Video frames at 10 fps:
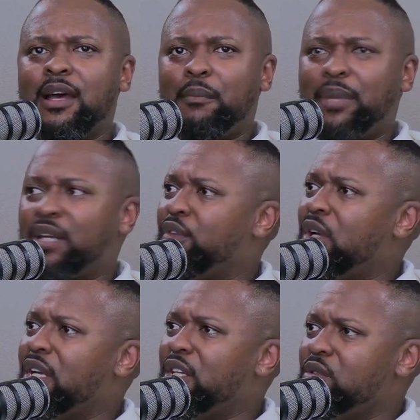But if you're
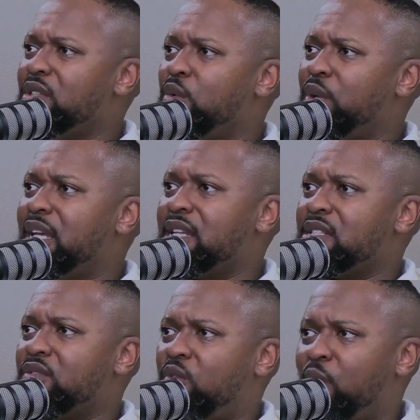going to use the Weekend's
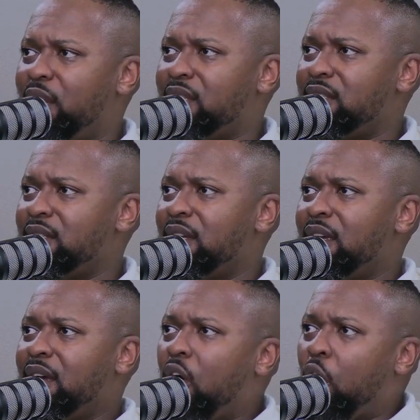voice
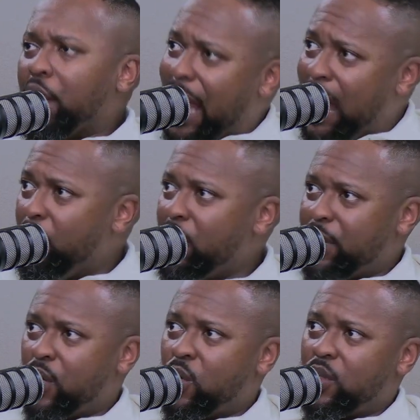on our
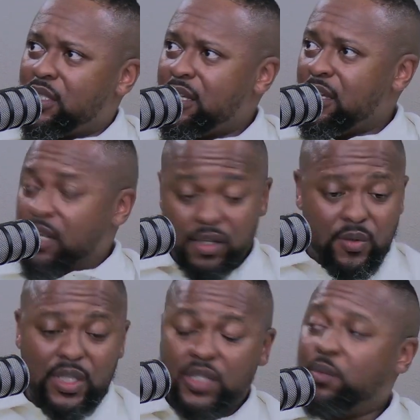records, you
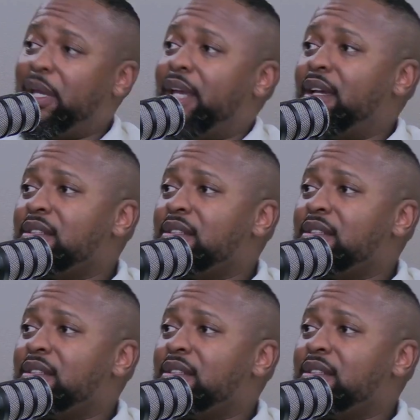need to pay us.